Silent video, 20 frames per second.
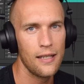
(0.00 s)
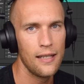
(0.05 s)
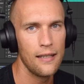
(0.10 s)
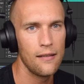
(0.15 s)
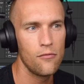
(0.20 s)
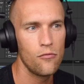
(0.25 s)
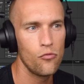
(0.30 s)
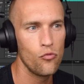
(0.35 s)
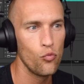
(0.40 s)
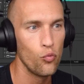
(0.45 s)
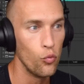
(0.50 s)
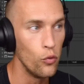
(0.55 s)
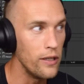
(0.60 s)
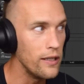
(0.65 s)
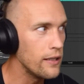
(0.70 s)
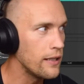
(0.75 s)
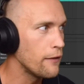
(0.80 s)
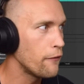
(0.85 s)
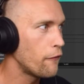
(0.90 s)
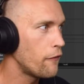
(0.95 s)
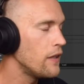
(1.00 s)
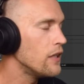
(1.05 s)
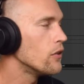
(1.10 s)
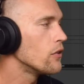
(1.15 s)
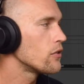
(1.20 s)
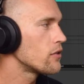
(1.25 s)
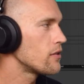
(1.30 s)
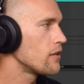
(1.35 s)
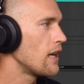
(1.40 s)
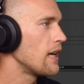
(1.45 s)
It really
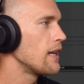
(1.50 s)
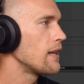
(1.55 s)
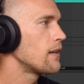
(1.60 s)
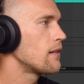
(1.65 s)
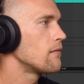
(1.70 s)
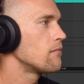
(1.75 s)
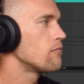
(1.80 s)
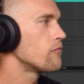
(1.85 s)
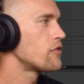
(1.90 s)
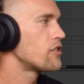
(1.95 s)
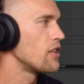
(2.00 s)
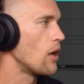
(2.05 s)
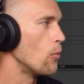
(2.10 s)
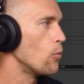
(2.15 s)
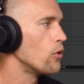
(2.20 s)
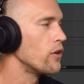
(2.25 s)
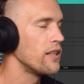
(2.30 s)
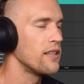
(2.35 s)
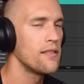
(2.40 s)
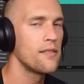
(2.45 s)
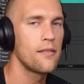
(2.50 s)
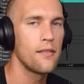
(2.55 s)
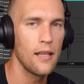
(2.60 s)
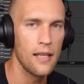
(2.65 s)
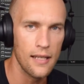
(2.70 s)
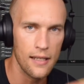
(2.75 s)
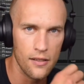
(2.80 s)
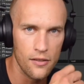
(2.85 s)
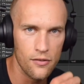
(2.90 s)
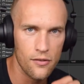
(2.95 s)
feels like someone
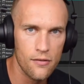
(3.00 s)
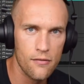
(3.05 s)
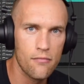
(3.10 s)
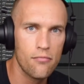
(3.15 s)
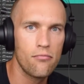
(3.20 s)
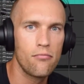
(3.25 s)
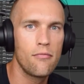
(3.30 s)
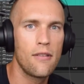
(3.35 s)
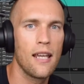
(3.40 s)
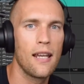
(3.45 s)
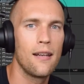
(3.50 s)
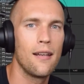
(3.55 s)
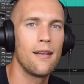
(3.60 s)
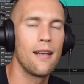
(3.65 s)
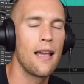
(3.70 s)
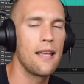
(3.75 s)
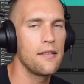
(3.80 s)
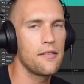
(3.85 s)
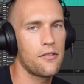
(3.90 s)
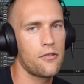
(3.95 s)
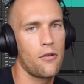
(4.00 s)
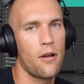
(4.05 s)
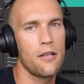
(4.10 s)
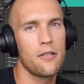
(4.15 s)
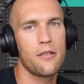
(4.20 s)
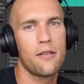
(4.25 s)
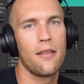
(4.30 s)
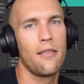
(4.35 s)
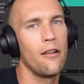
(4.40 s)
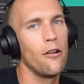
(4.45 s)
is getting a nice
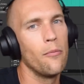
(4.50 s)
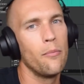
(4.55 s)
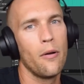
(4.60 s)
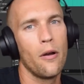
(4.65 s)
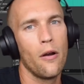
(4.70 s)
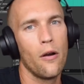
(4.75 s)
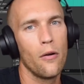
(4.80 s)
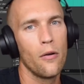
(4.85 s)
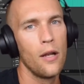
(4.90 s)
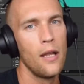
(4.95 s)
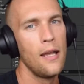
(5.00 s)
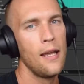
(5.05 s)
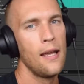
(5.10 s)
stretch to their bow,